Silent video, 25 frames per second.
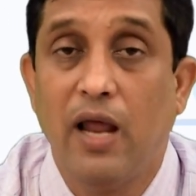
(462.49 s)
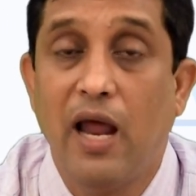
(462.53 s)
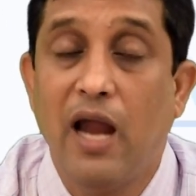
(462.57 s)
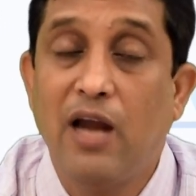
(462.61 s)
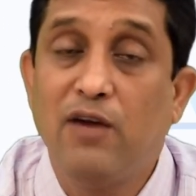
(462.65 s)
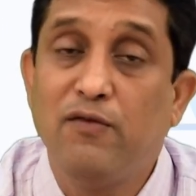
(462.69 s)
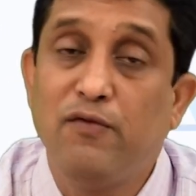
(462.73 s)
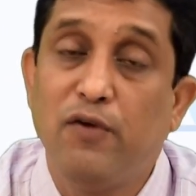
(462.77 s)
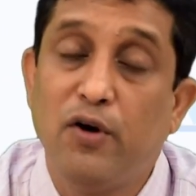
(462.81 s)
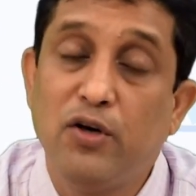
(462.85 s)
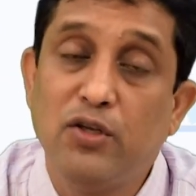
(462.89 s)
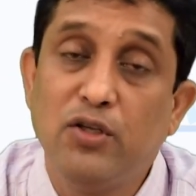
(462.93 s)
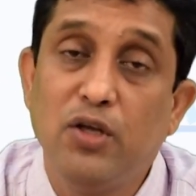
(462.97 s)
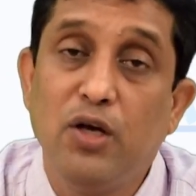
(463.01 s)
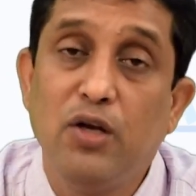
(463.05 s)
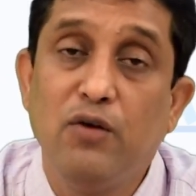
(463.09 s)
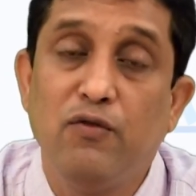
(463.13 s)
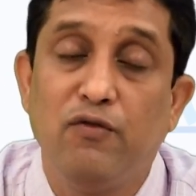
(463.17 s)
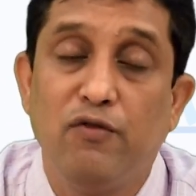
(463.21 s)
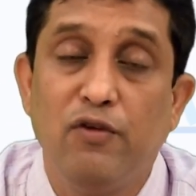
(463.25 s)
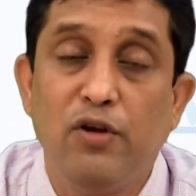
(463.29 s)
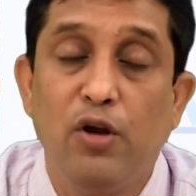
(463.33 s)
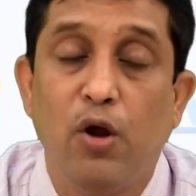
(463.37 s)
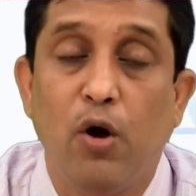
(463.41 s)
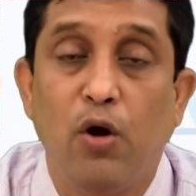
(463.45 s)
And further
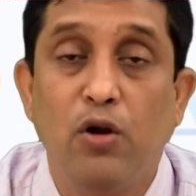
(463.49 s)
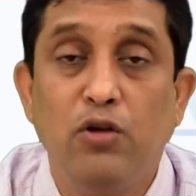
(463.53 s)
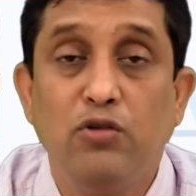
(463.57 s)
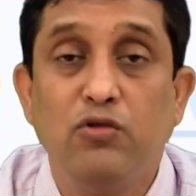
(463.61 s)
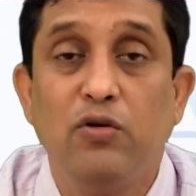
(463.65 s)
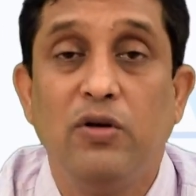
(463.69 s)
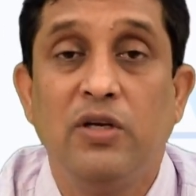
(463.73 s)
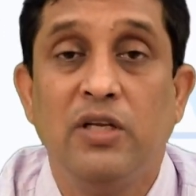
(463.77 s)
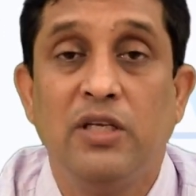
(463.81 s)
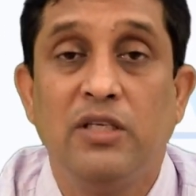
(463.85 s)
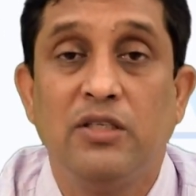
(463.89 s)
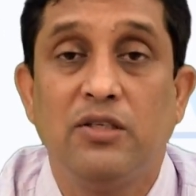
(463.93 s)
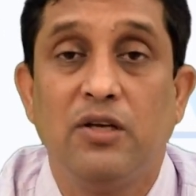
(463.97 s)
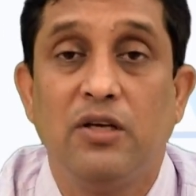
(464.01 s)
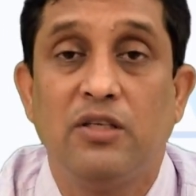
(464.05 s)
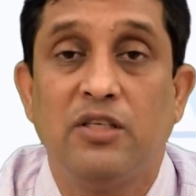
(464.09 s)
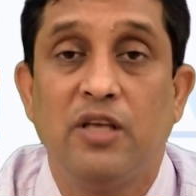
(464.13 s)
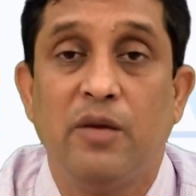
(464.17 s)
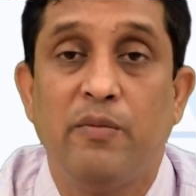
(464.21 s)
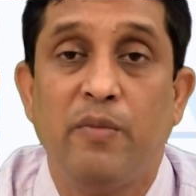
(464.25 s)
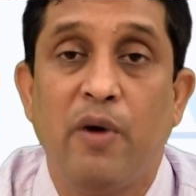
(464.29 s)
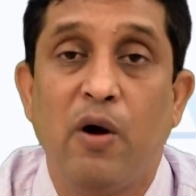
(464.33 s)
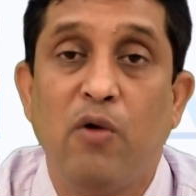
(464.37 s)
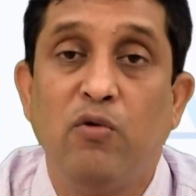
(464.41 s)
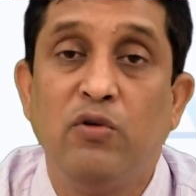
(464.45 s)
we will also discuss
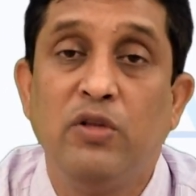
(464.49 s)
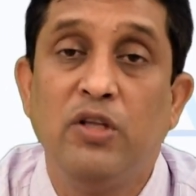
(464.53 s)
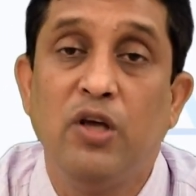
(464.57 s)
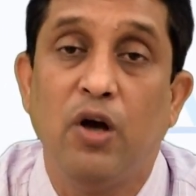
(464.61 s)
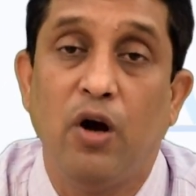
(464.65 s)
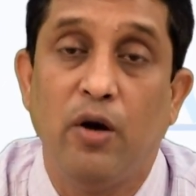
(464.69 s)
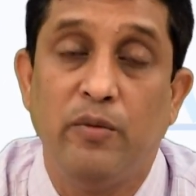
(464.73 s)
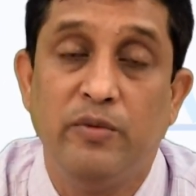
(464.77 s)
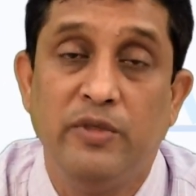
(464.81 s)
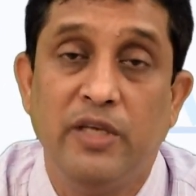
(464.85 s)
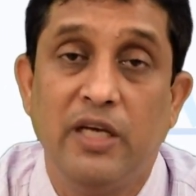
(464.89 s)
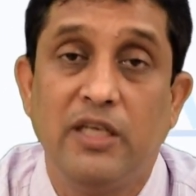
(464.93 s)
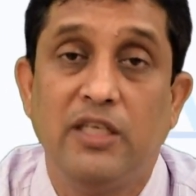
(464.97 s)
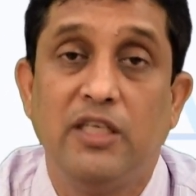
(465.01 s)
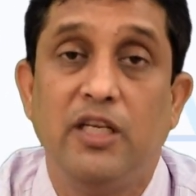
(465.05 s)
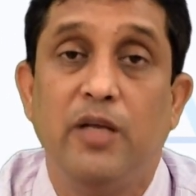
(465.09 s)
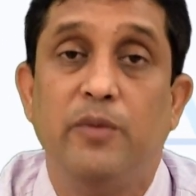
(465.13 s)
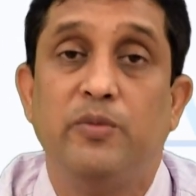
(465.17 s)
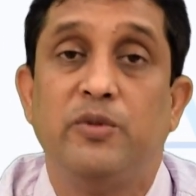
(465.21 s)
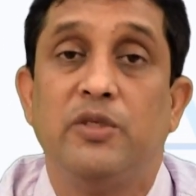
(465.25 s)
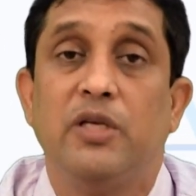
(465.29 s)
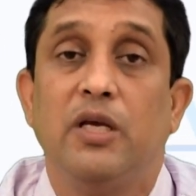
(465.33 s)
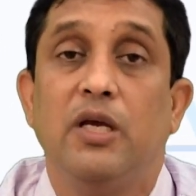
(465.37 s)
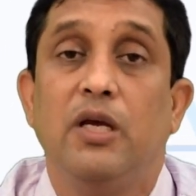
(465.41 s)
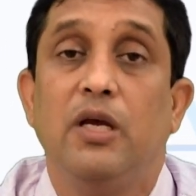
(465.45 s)
about the
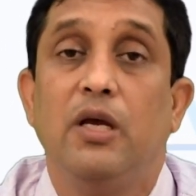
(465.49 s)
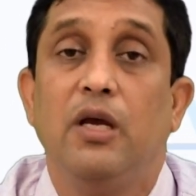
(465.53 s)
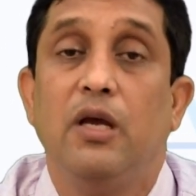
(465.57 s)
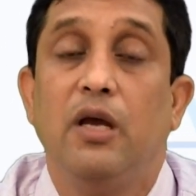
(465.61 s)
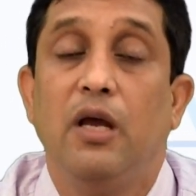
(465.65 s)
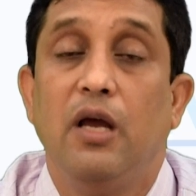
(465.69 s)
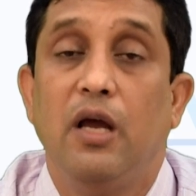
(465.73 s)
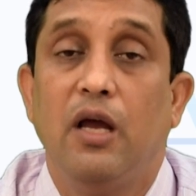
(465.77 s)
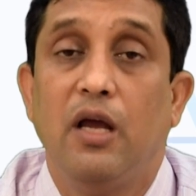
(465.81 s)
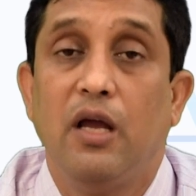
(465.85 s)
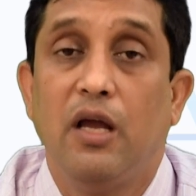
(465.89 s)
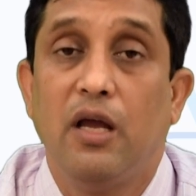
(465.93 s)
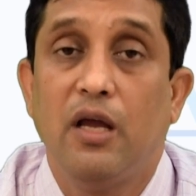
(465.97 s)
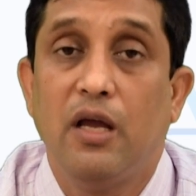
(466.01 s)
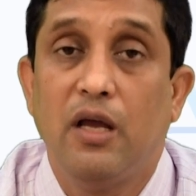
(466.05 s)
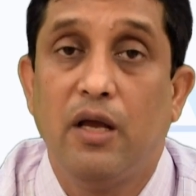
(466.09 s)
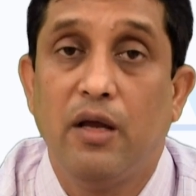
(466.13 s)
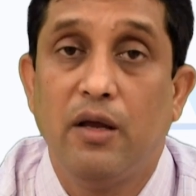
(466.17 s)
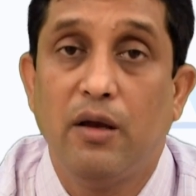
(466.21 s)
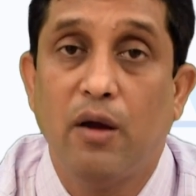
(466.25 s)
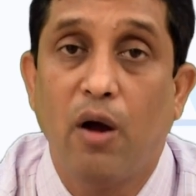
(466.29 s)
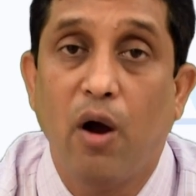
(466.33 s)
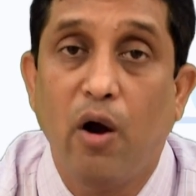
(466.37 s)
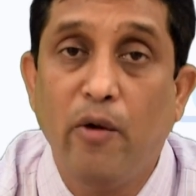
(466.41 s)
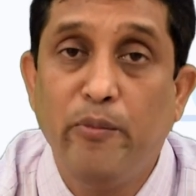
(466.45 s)
objectives
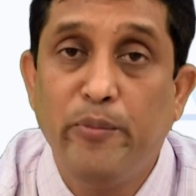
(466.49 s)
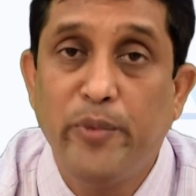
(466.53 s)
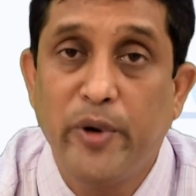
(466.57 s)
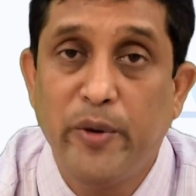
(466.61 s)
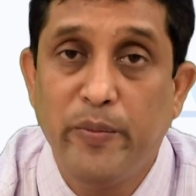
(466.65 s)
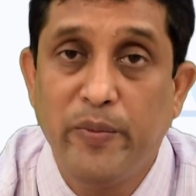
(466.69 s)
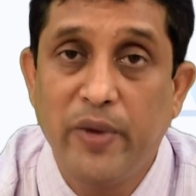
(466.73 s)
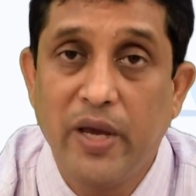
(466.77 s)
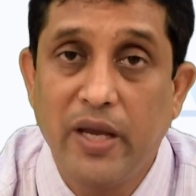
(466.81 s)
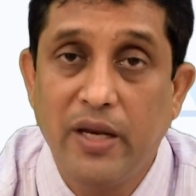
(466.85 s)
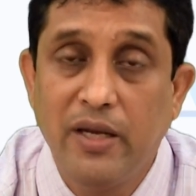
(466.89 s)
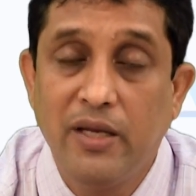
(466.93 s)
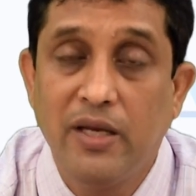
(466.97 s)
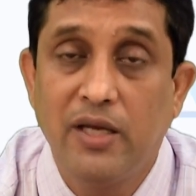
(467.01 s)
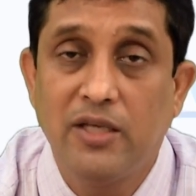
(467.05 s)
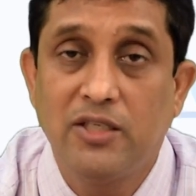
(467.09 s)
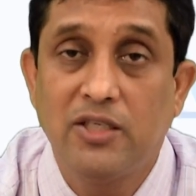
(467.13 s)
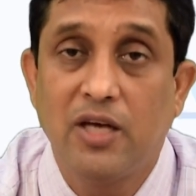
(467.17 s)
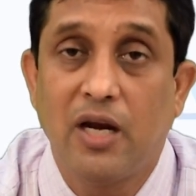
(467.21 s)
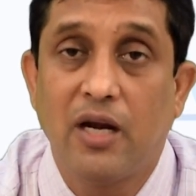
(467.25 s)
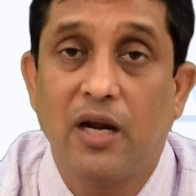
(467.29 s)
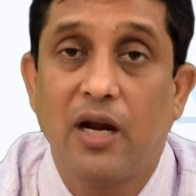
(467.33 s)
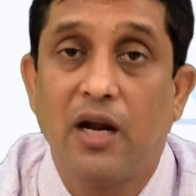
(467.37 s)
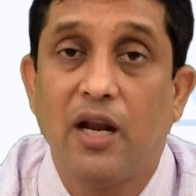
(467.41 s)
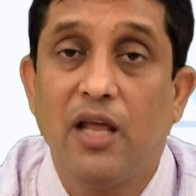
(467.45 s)
of preparing a
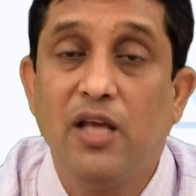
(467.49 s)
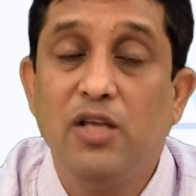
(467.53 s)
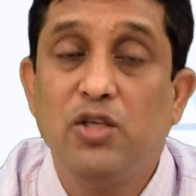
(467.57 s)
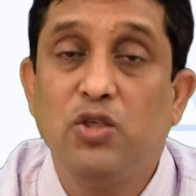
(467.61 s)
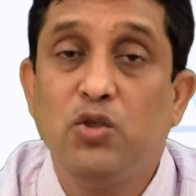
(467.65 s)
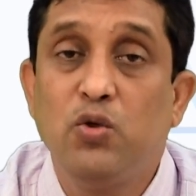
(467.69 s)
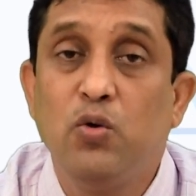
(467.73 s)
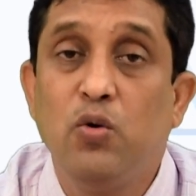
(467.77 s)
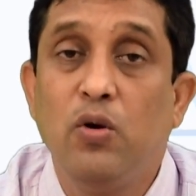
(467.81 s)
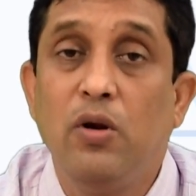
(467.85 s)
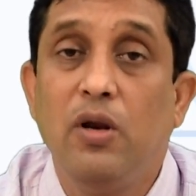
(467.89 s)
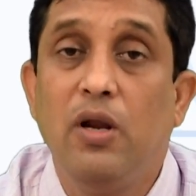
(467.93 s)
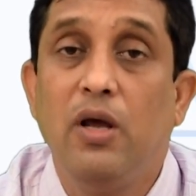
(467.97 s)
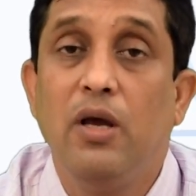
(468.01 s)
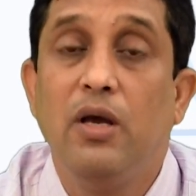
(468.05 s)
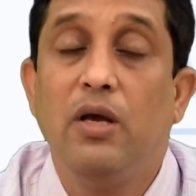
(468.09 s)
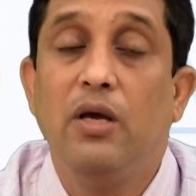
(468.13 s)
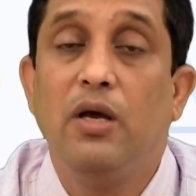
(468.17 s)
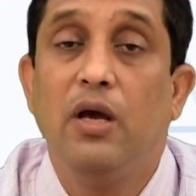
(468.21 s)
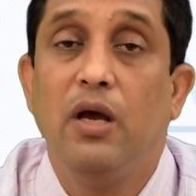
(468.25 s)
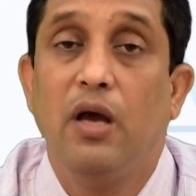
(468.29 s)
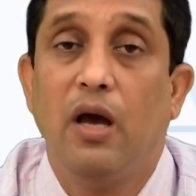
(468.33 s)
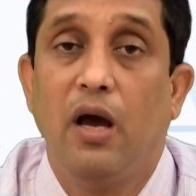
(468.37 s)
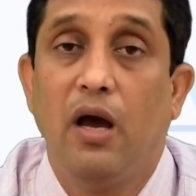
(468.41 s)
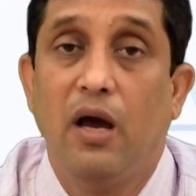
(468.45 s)
standardized tool,
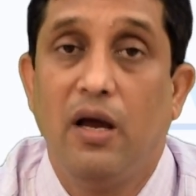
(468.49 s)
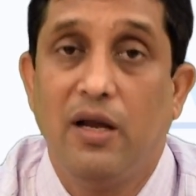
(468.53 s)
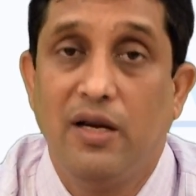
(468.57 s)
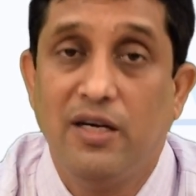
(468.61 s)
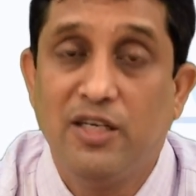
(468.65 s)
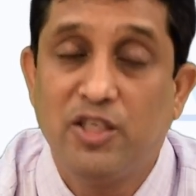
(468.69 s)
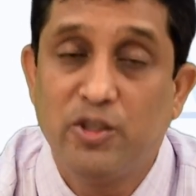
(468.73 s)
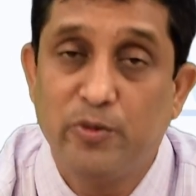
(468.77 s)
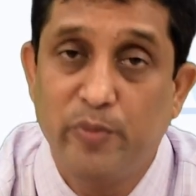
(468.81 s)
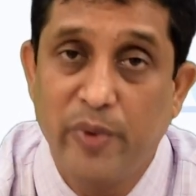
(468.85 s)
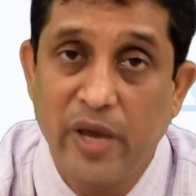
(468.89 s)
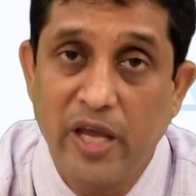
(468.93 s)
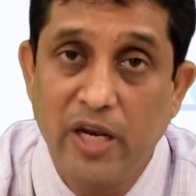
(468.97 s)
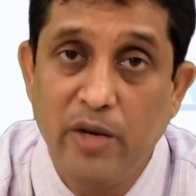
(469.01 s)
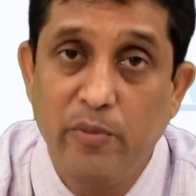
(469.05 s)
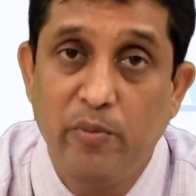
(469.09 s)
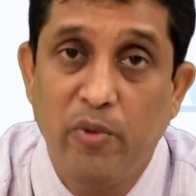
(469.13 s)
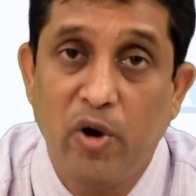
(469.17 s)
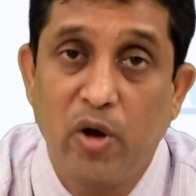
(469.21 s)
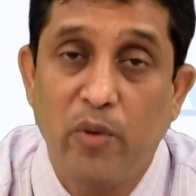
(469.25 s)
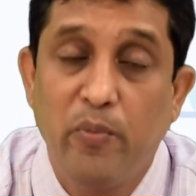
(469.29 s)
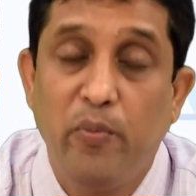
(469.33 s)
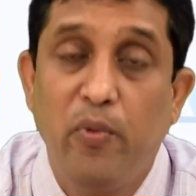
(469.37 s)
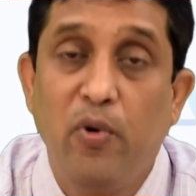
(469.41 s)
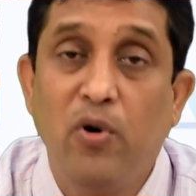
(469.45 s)
its very
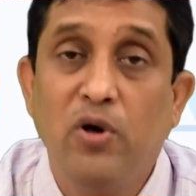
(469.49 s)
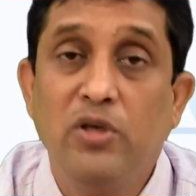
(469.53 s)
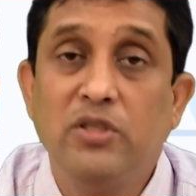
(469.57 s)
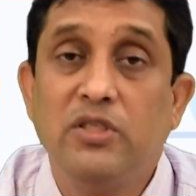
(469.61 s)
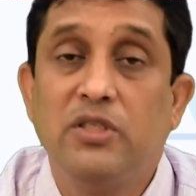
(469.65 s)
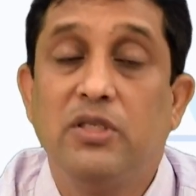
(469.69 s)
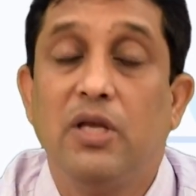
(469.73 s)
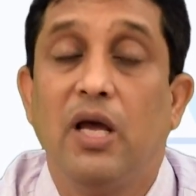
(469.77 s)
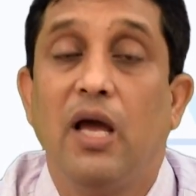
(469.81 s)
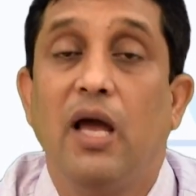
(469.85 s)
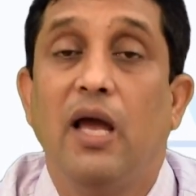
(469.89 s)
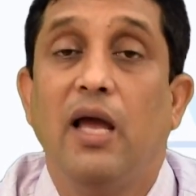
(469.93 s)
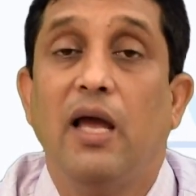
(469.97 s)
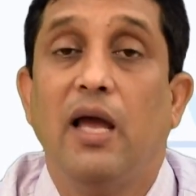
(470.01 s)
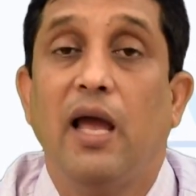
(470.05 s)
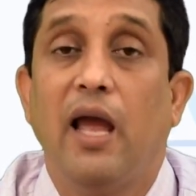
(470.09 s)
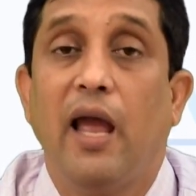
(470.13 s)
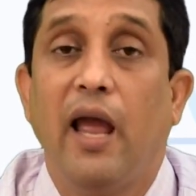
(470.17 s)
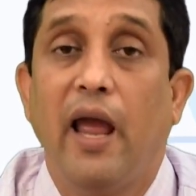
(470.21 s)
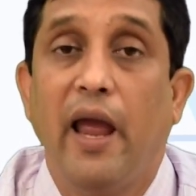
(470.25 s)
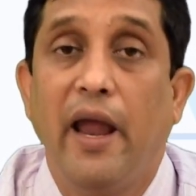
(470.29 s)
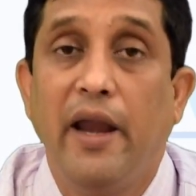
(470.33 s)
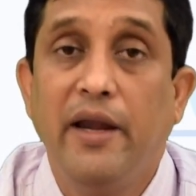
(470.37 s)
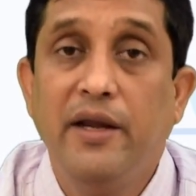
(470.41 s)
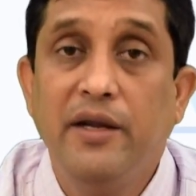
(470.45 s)
purpose,
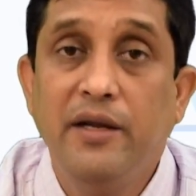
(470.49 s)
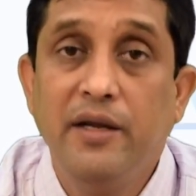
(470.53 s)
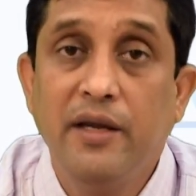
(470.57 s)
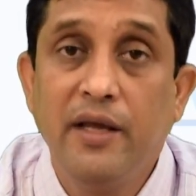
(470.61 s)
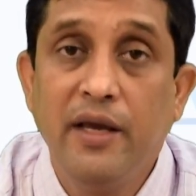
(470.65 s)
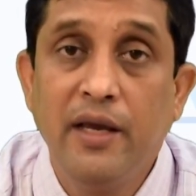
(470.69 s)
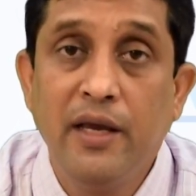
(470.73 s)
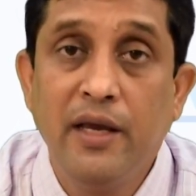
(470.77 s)
and